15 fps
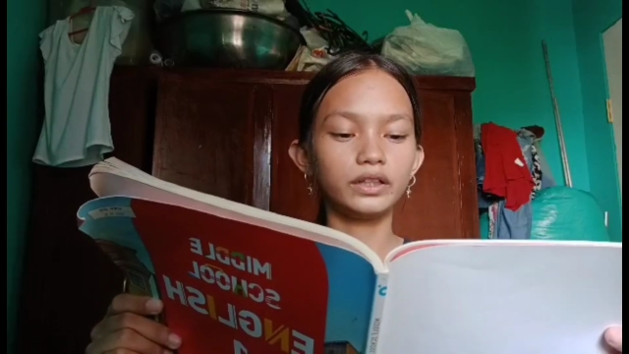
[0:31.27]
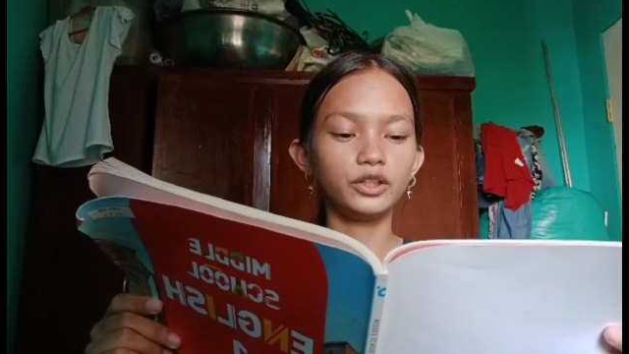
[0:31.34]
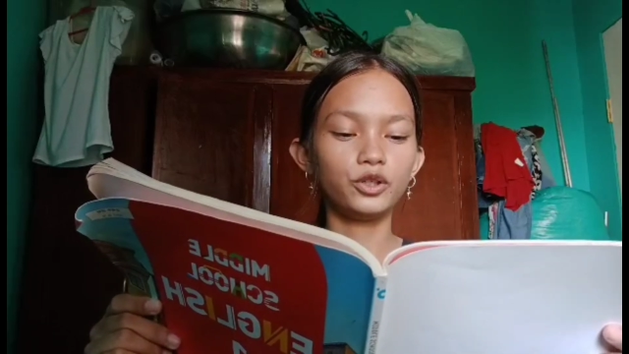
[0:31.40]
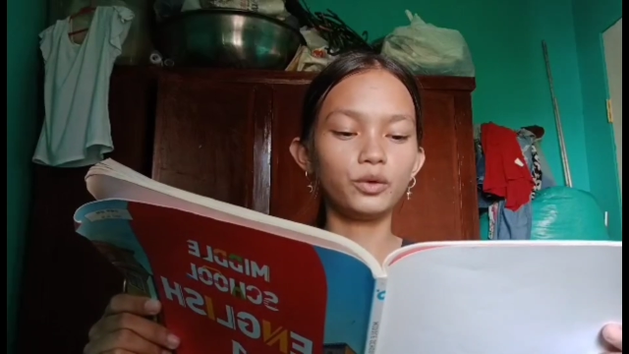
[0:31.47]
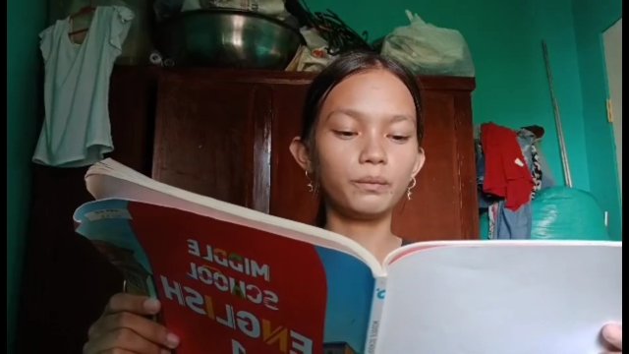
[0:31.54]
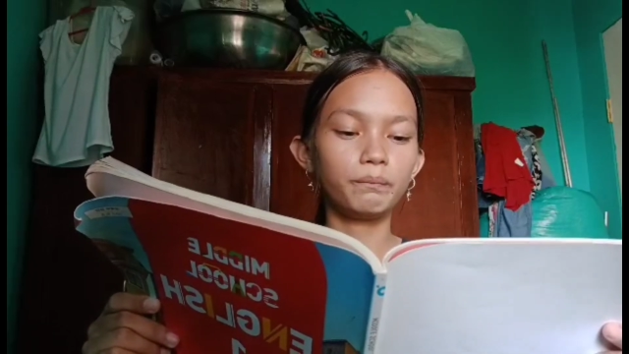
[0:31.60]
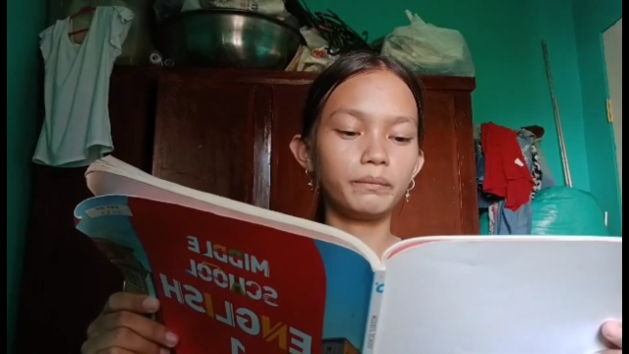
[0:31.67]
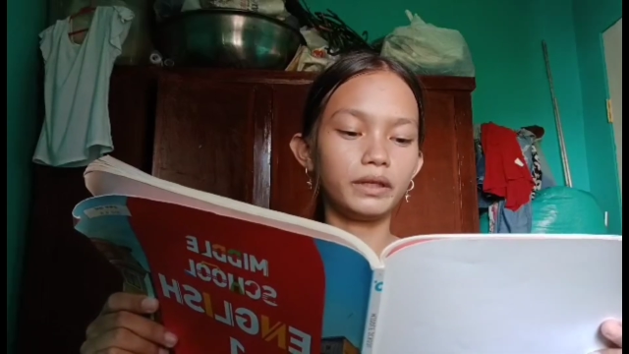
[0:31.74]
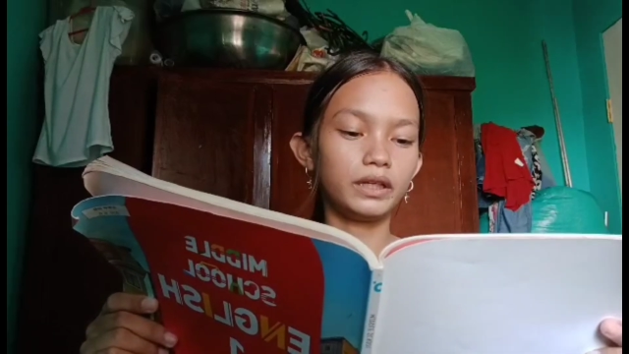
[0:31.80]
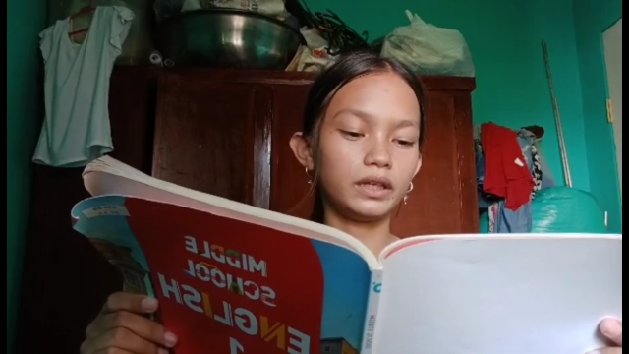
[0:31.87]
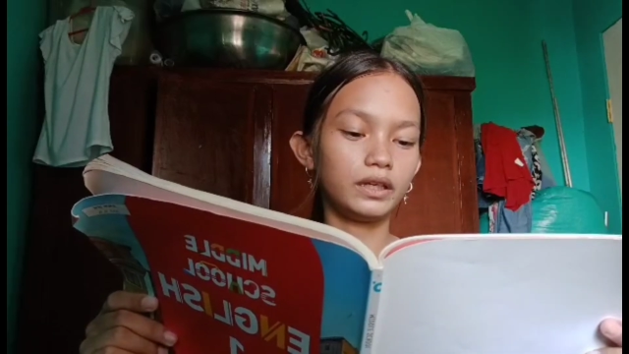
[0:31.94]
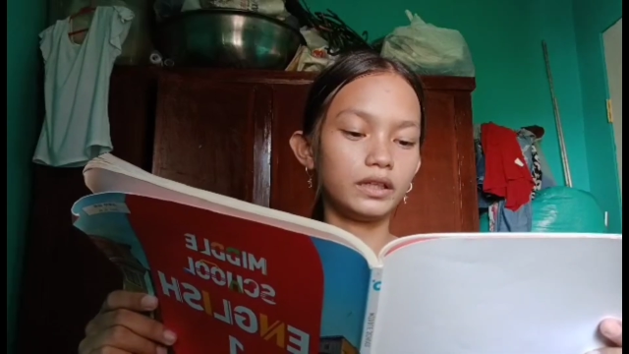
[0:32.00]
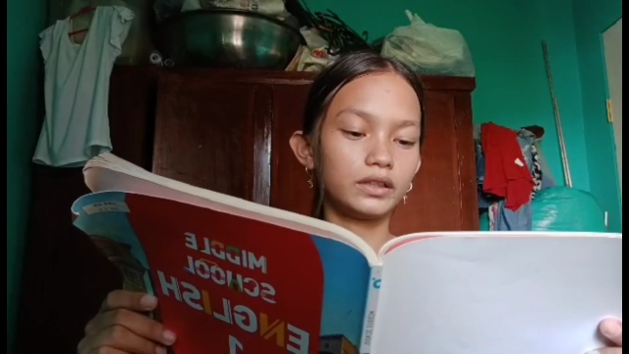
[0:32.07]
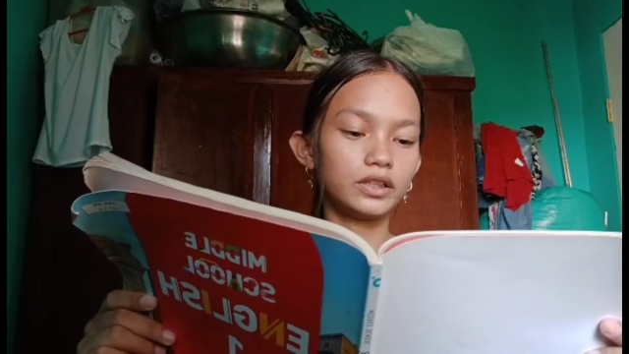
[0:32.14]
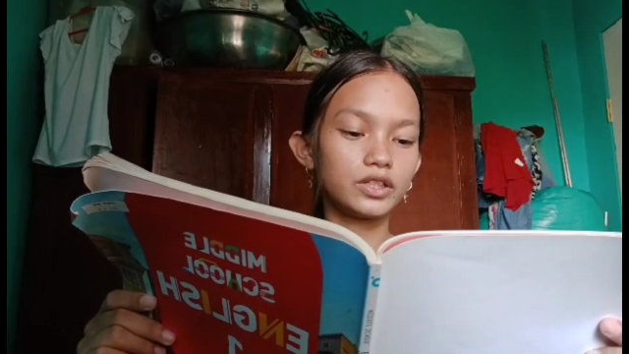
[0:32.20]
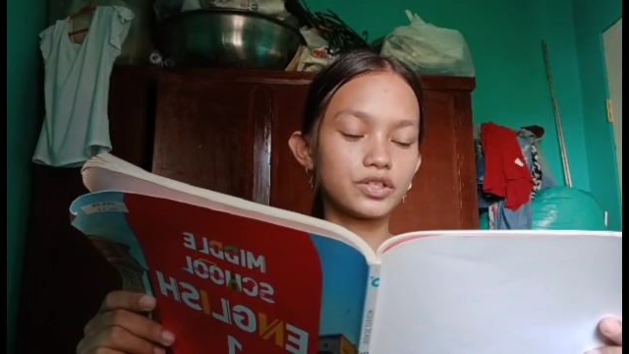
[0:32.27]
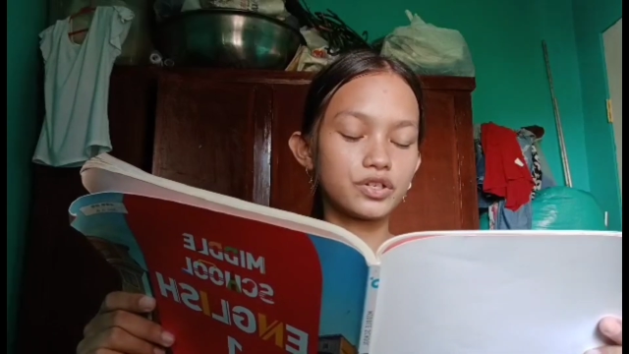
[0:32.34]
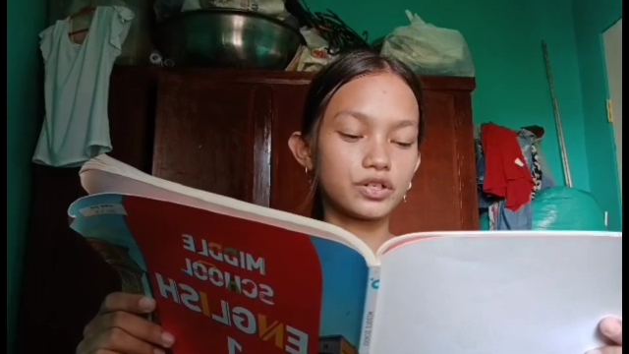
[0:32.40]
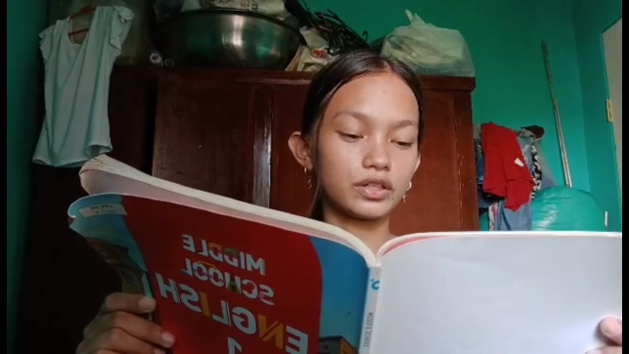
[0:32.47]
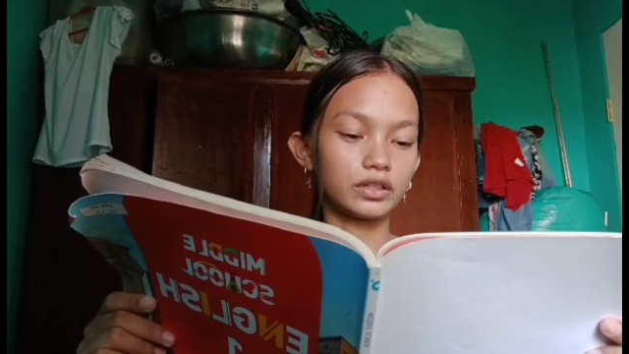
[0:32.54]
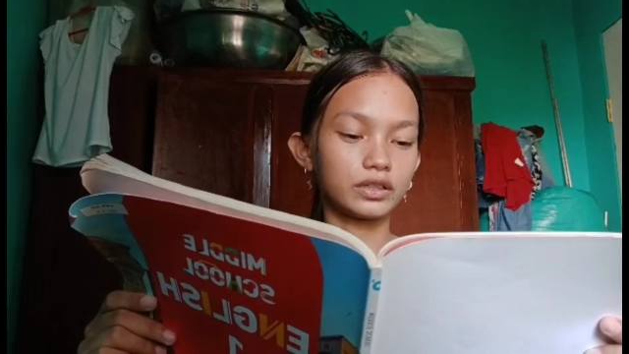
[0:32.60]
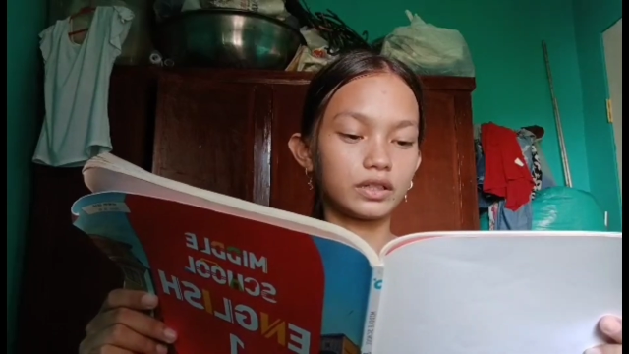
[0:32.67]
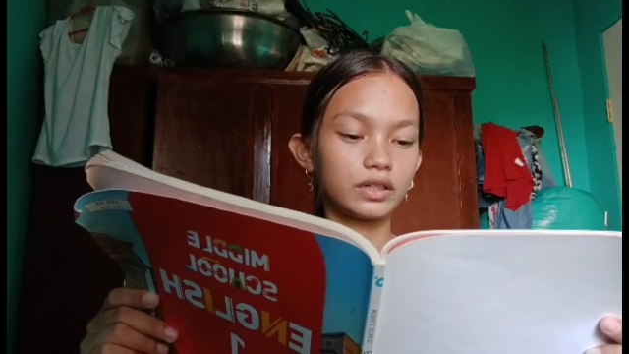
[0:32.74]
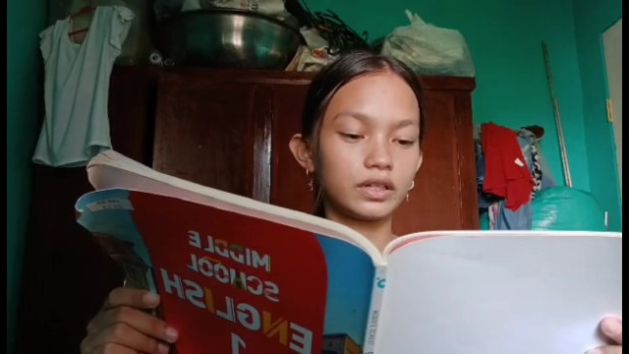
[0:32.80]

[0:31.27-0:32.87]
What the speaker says: new PE teacher,